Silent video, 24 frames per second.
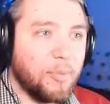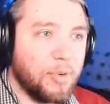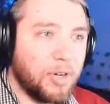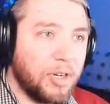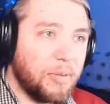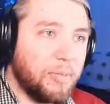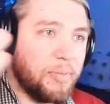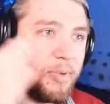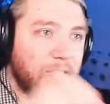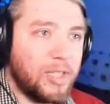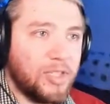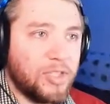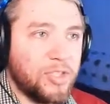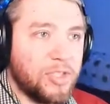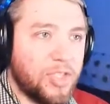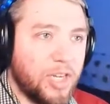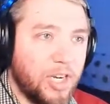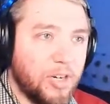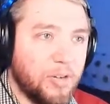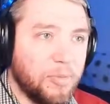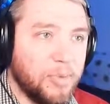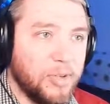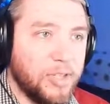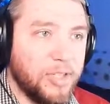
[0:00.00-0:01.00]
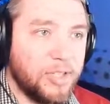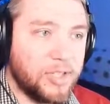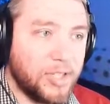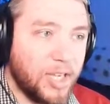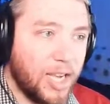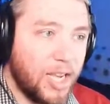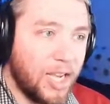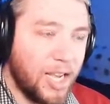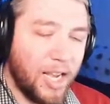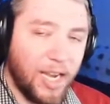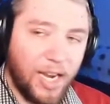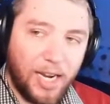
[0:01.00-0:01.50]
We're going to play Stourbridge
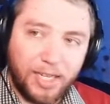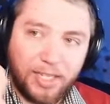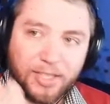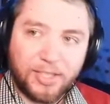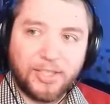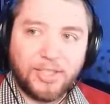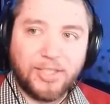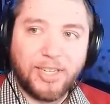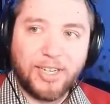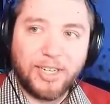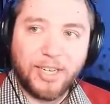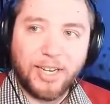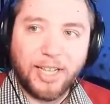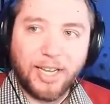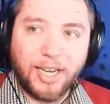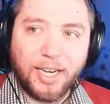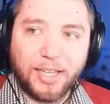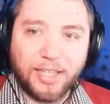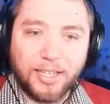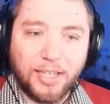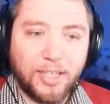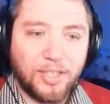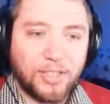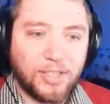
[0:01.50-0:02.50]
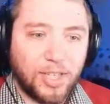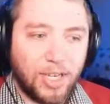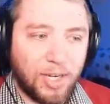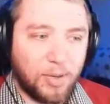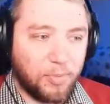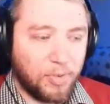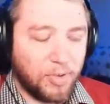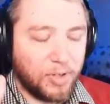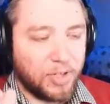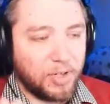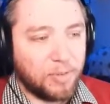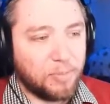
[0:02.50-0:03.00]
on extended highlights, and
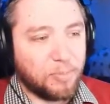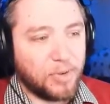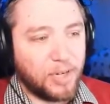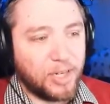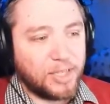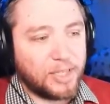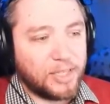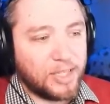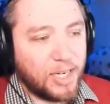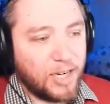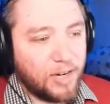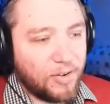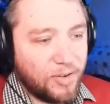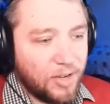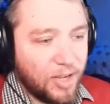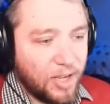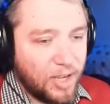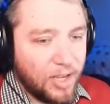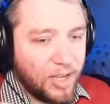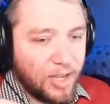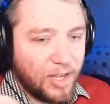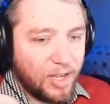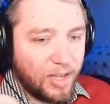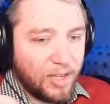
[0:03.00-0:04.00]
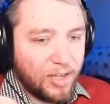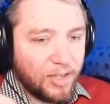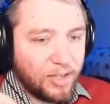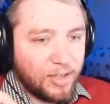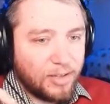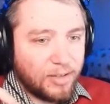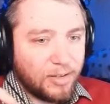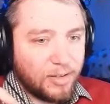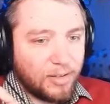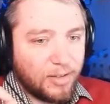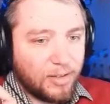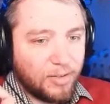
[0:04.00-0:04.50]
we're going to break down
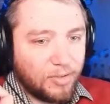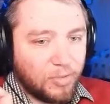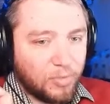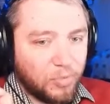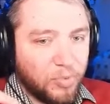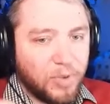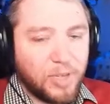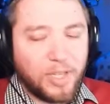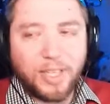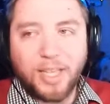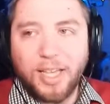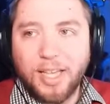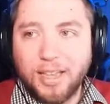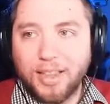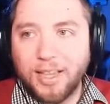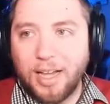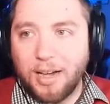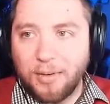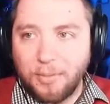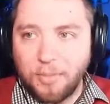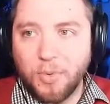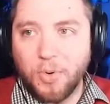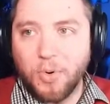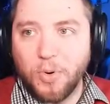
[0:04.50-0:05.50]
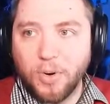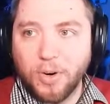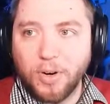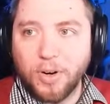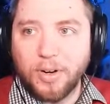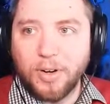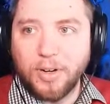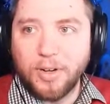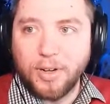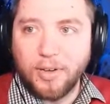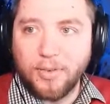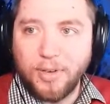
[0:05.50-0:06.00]
really a lot
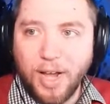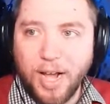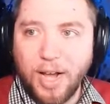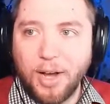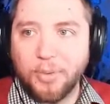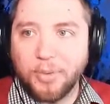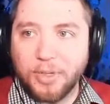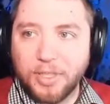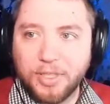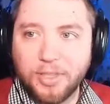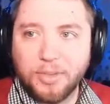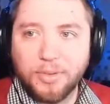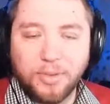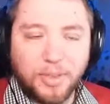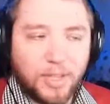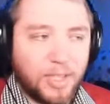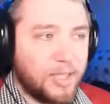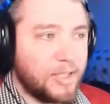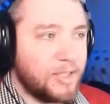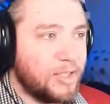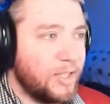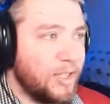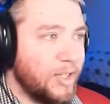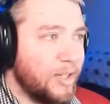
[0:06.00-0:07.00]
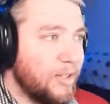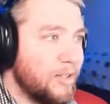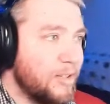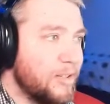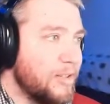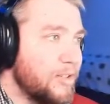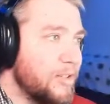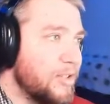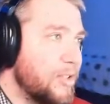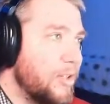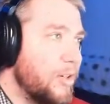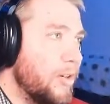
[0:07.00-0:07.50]
more of how we do things here.
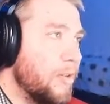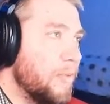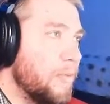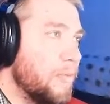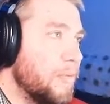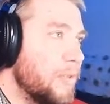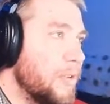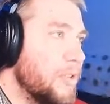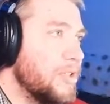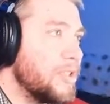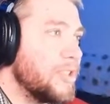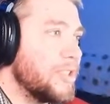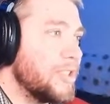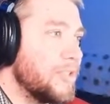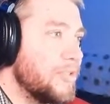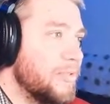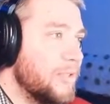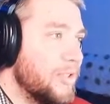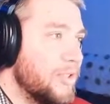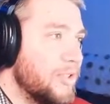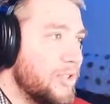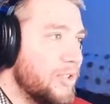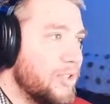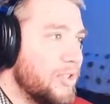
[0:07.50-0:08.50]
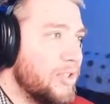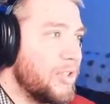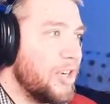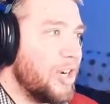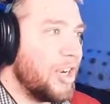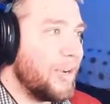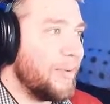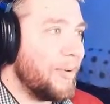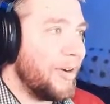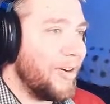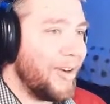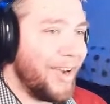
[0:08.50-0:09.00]
So first things first, let's
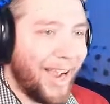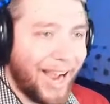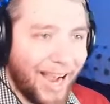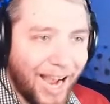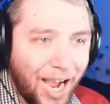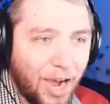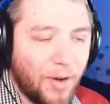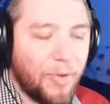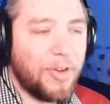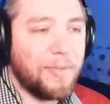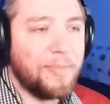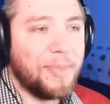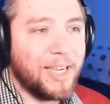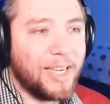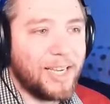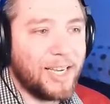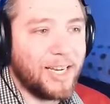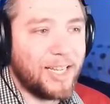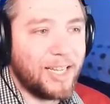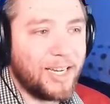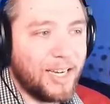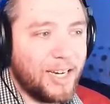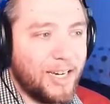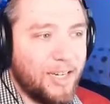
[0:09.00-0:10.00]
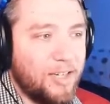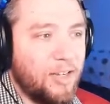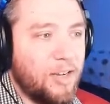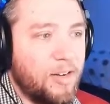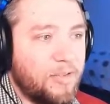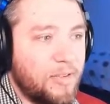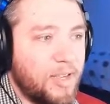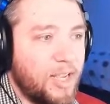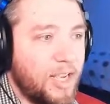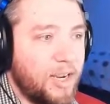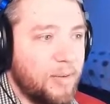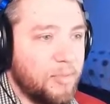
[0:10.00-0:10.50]
talk about how we've been getting on
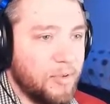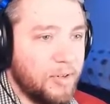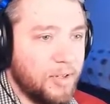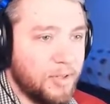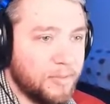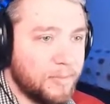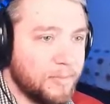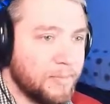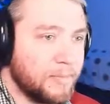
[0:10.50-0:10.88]
off camera.